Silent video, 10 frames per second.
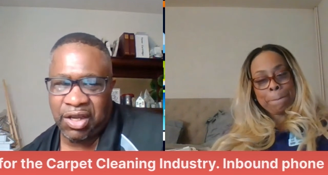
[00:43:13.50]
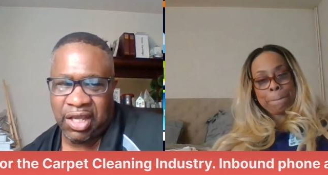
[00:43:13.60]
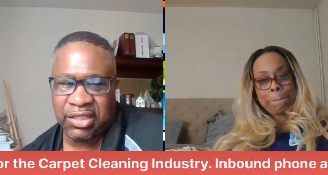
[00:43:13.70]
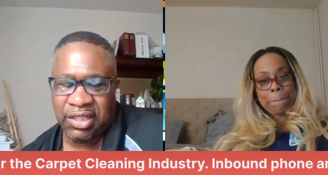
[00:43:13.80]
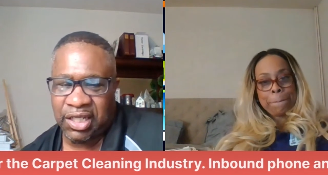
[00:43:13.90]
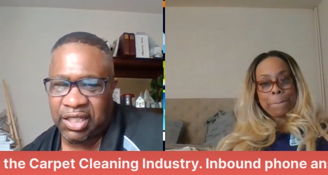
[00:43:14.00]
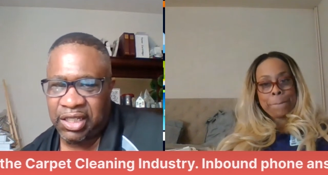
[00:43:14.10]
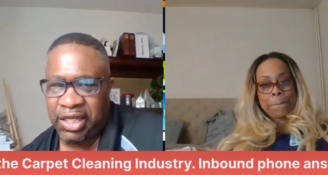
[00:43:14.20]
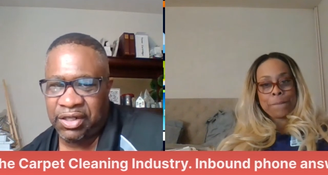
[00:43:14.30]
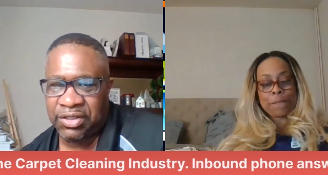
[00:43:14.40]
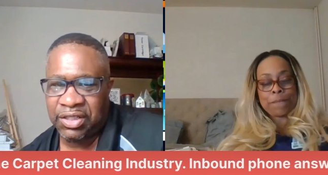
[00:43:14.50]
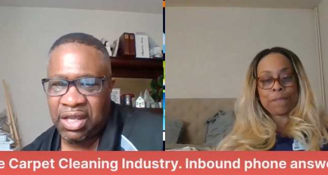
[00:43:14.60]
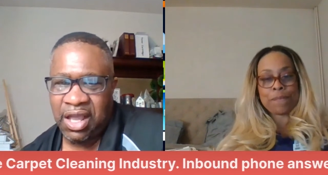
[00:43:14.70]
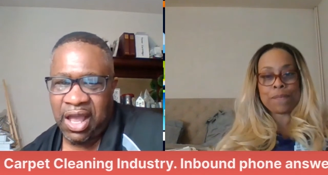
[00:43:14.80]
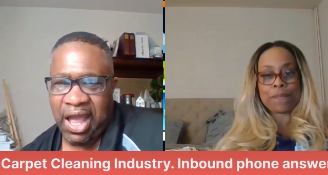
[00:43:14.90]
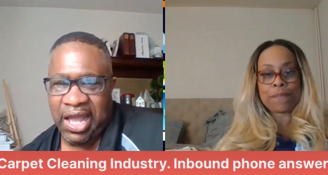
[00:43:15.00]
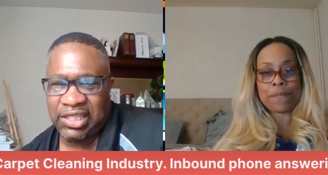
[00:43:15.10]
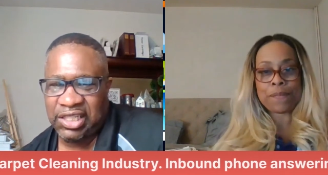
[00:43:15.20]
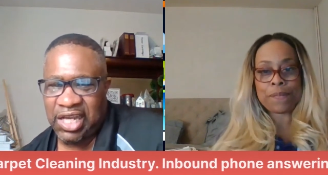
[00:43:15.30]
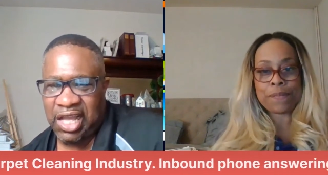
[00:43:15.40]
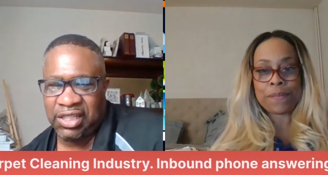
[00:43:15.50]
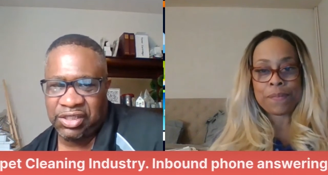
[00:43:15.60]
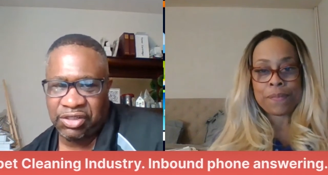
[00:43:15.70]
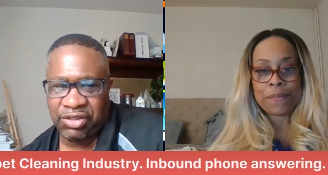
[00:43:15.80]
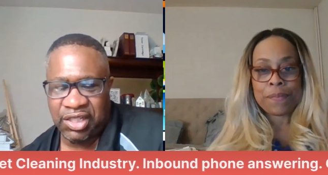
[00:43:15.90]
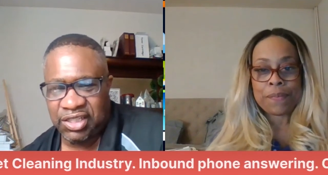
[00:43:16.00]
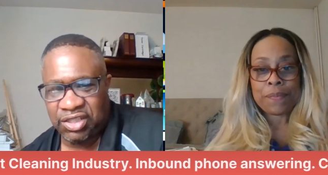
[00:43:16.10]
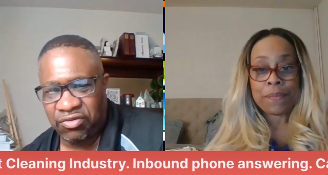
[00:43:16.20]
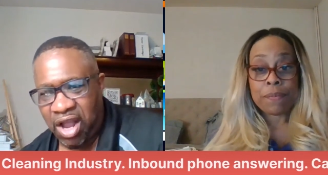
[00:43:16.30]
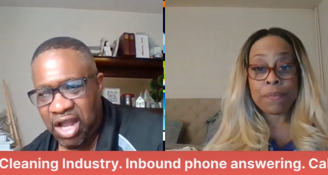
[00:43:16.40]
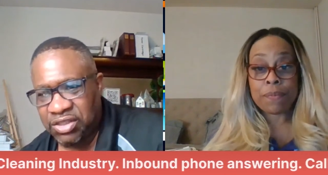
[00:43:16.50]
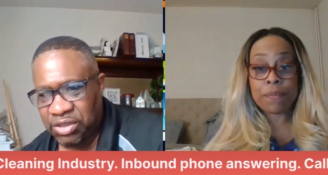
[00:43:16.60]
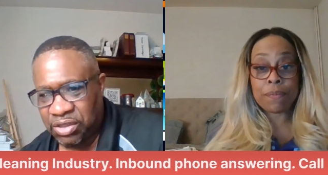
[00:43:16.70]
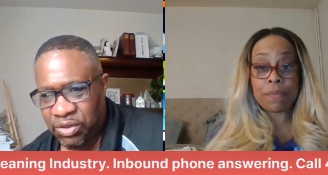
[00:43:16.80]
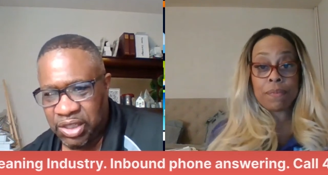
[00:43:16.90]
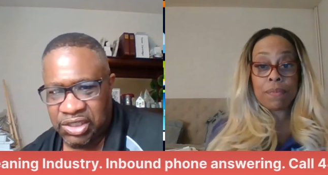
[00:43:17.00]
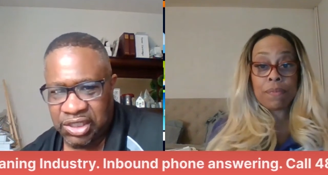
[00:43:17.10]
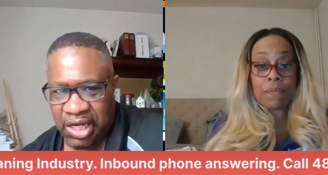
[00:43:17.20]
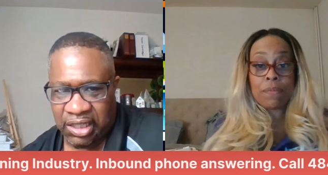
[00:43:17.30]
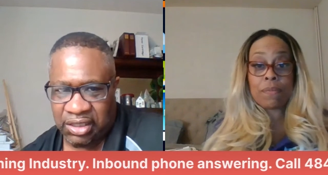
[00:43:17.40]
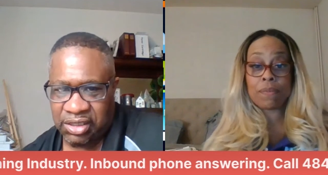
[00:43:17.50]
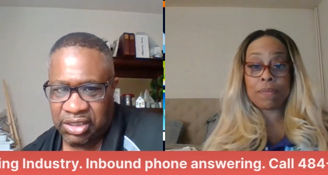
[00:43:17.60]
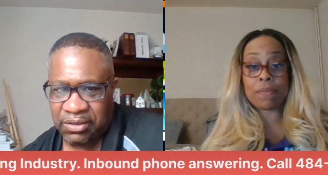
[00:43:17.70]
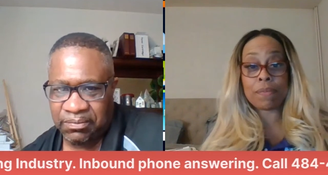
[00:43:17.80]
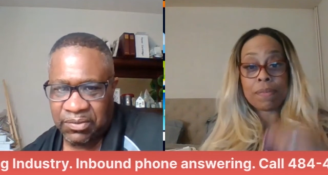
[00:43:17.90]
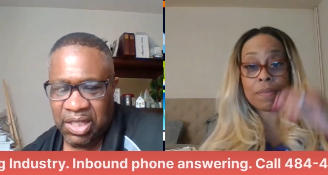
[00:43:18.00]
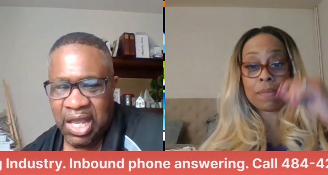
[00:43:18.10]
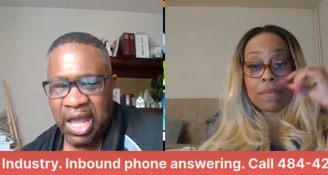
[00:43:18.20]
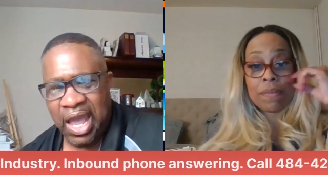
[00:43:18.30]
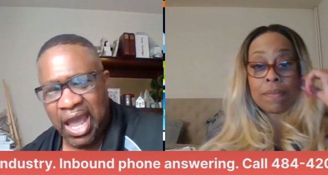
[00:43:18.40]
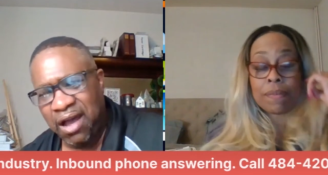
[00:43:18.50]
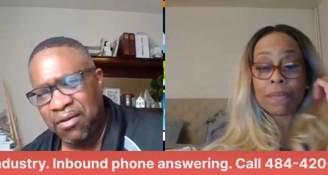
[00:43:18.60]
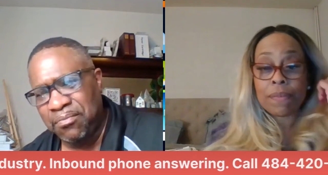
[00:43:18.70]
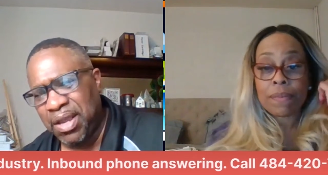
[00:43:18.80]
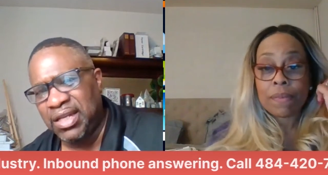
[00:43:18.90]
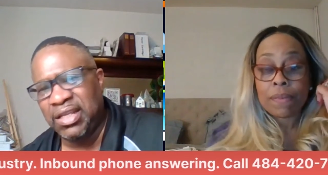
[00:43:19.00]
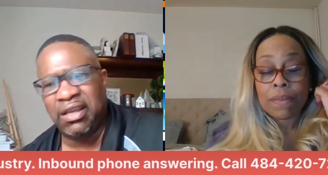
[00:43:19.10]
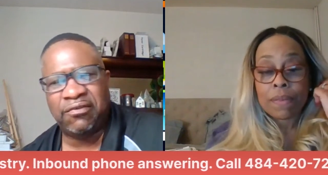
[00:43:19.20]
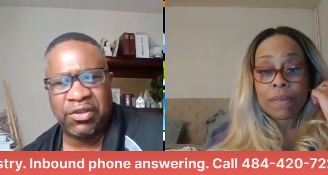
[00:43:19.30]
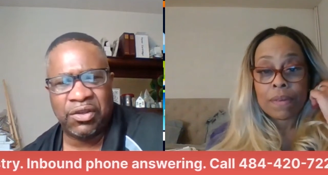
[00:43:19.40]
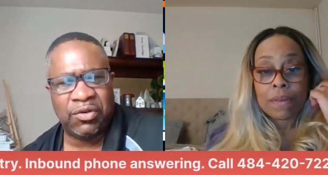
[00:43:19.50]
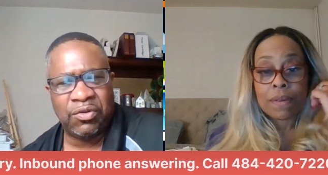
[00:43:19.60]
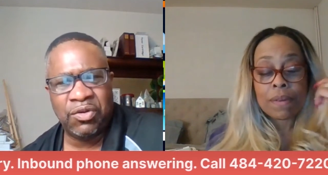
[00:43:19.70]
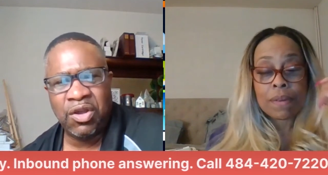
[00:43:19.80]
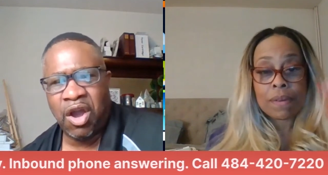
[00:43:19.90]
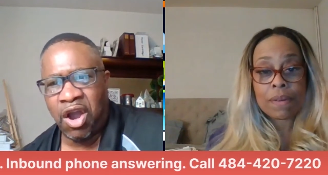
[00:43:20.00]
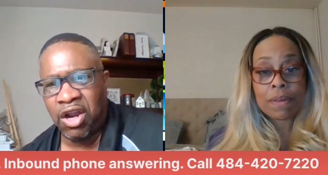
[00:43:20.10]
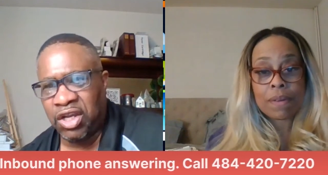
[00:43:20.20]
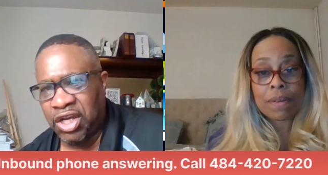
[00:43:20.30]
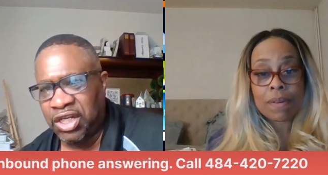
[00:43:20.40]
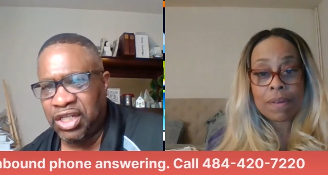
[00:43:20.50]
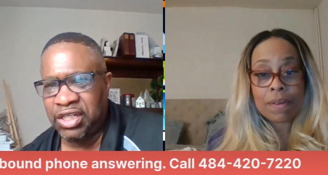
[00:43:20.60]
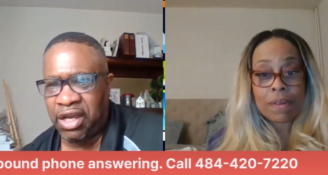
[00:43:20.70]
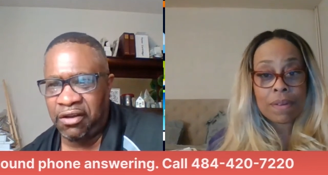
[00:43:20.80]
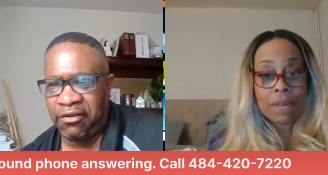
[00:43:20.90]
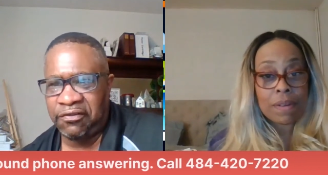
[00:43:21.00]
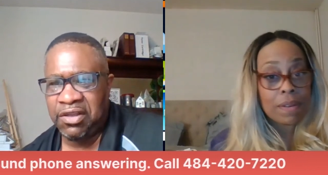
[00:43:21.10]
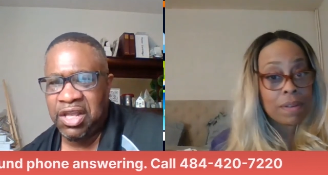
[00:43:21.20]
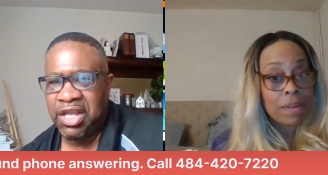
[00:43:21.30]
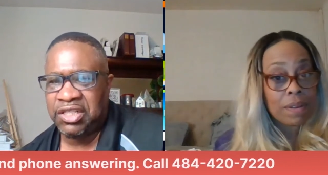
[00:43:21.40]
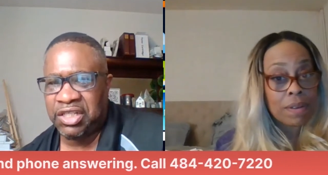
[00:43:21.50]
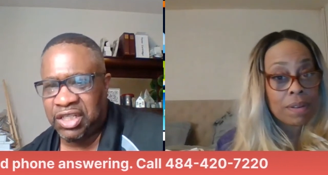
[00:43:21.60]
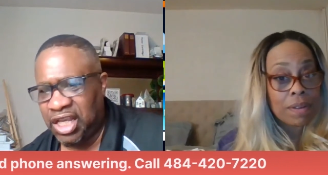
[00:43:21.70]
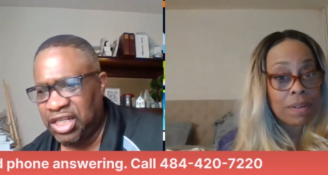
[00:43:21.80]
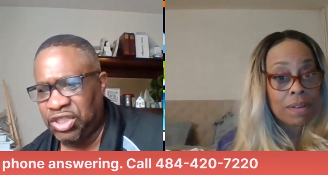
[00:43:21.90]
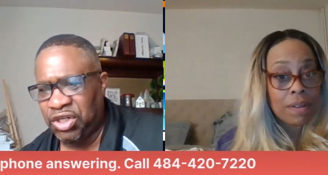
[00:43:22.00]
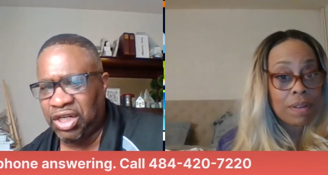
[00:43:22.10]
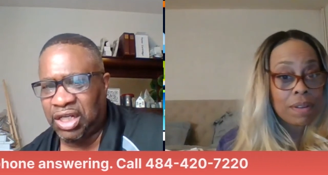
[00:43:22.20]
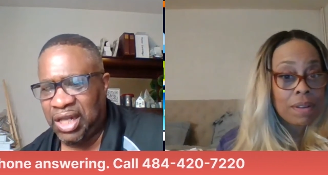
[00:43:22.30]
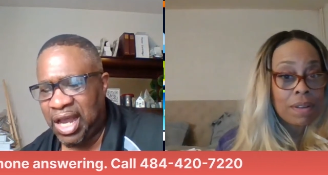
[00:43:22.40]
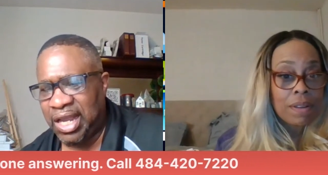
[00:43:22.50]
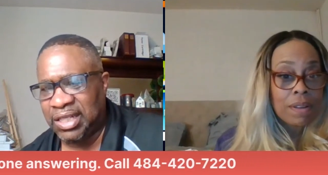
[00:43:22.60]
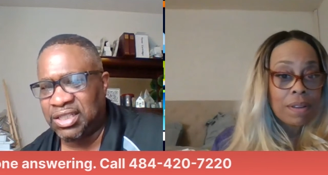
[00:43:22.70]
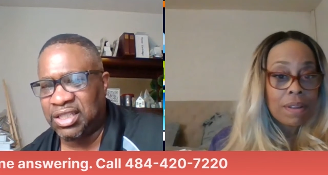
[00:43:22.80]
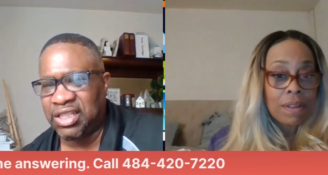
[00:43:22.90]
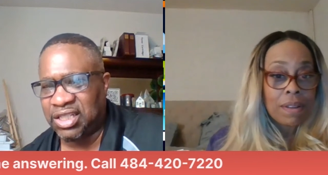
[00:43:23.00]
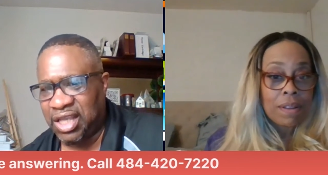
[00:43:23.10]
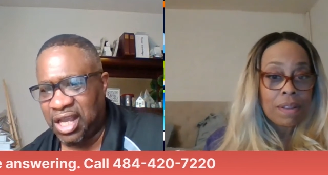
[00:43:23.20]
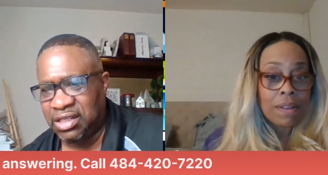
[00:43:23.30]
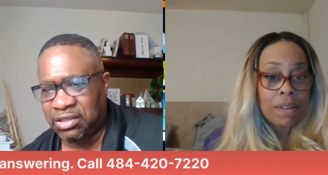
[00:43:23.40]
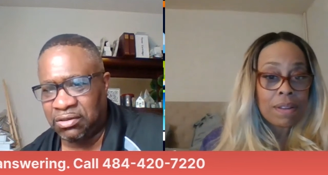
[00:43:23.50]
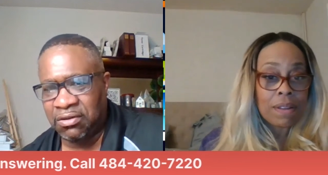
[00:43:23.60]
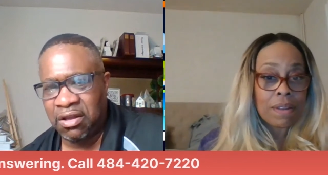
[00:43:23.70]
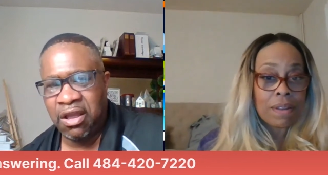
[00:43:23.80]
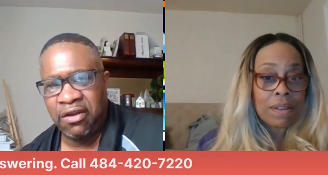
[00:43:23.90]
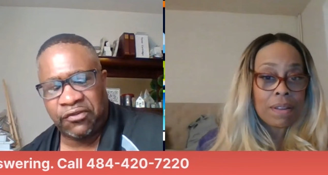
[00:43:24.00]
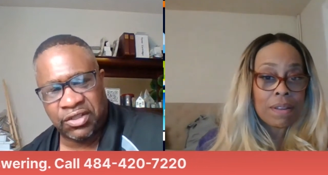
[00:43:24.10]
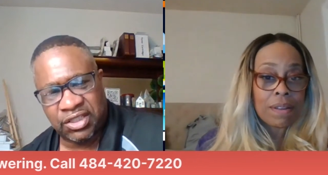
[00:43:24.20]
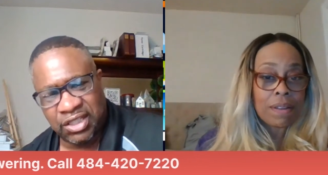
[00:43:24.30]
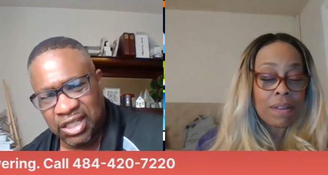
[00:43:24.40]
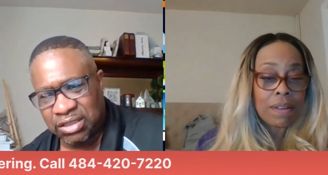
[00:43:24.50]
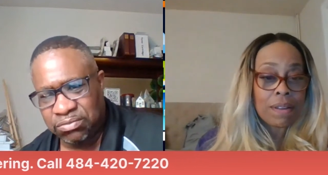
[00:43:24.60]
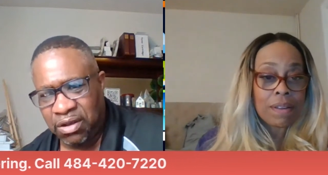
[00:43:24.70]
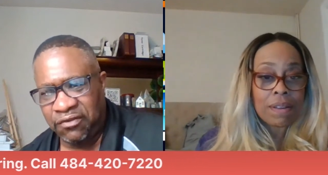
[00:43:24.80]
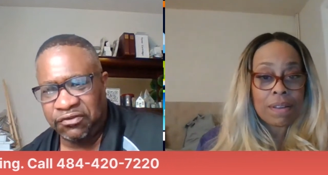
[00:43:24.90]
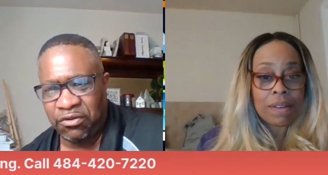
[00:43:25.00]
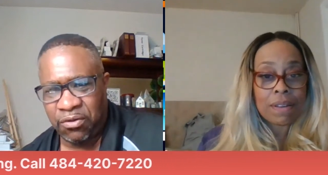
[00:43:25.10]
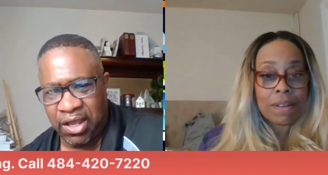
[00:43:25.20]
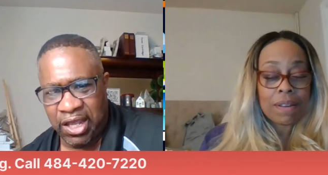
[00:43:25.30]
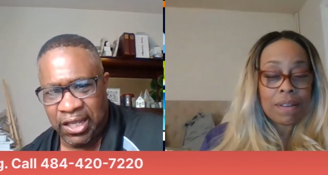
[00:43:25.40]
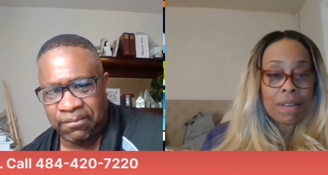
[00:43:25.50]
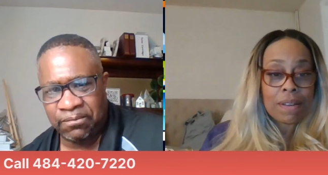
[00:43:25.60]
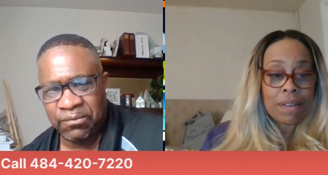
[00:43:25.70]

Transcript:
Speaker 1: you're excellent cleaners I challenge you. This is the Roger Lloyd challenge. How many of you are good enough to get your clients to schedule for six months away